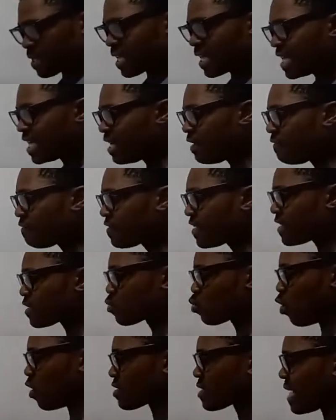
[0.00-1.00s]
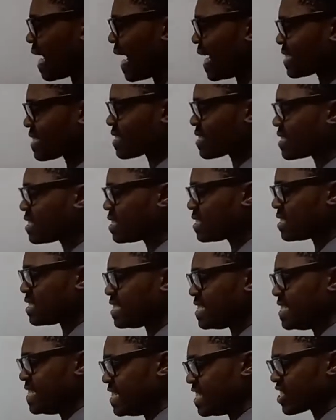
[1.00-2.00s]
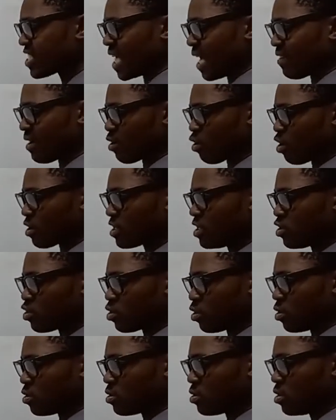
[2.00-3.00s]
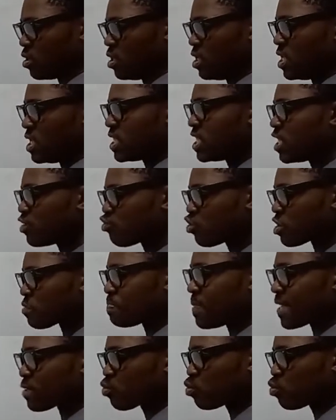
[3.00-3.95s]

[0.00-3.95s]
If this was at initial recognition, the treatment